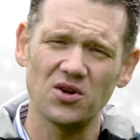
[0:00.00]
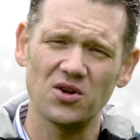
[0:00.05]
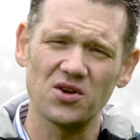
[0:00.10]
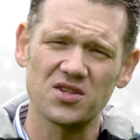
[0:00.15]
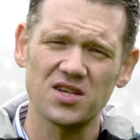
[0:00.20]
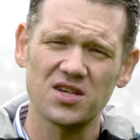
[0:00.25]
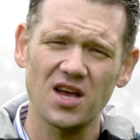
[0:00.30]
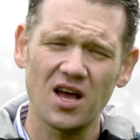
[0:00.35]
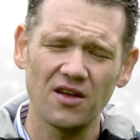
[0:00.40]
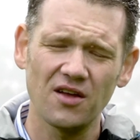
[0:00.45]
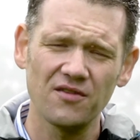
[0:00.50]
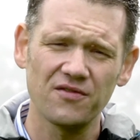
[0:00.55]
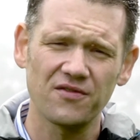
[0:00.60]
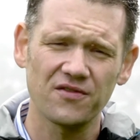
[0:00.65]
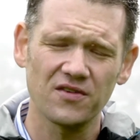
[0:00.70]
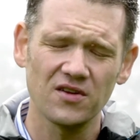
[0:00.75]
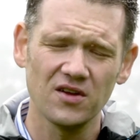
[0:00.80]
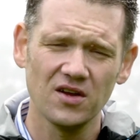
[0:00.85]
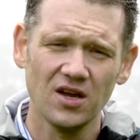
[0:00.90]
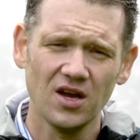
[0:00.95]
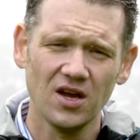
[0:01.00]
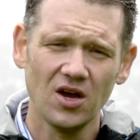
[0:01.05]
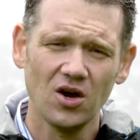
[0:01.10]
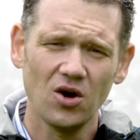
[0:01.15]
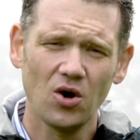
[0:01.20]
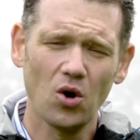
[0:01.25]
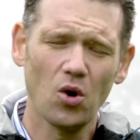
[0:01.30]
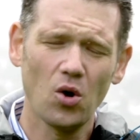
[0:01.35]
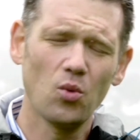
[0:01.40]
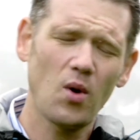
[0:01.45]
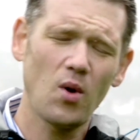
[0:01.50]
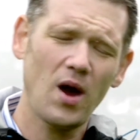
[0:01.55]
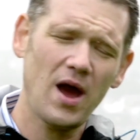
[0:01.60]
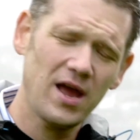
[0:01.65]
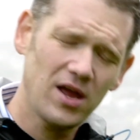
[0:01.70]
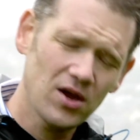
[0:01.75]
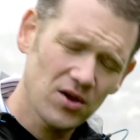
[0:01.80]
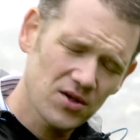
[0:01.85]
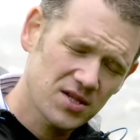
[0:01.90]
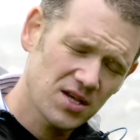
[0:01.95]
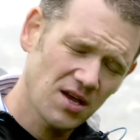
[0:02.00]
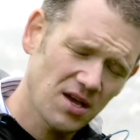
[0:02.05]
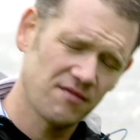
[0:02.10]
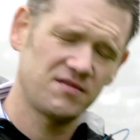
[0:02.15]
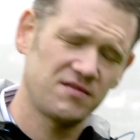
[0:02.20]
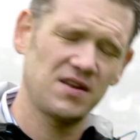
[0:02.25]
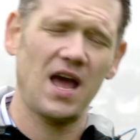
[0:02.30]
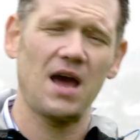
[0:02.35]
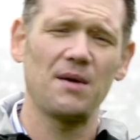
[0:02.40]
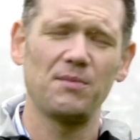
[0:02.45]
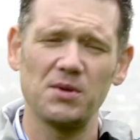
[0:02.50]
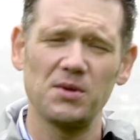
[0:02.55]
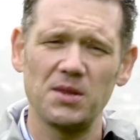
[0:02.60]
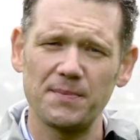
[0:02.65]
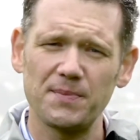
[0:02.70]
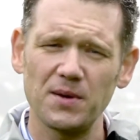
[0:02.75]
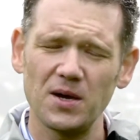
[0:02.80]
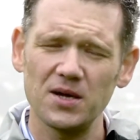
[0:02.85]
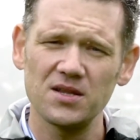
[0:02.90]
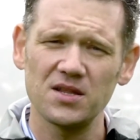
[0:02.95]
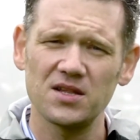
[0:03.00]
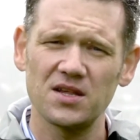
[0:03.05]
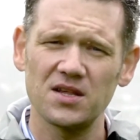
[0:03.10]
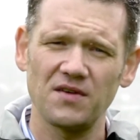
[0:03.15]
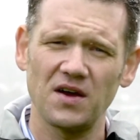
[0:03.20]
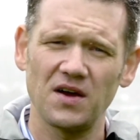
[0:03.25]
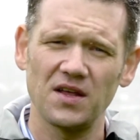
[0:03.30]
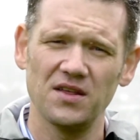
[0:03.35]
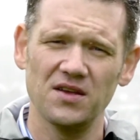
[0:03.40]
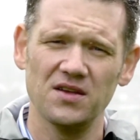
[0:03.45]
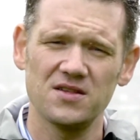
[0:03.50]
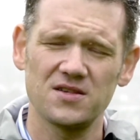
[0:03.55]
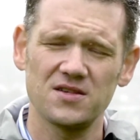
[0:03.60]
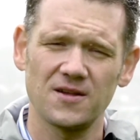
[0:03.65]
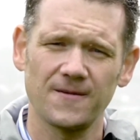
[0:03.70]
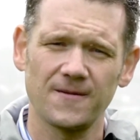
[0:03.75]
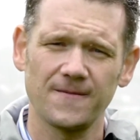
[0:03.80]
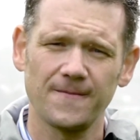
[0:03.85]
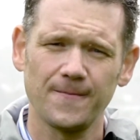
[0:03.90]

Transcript: yourself or weigh yourself down with the burdens of others,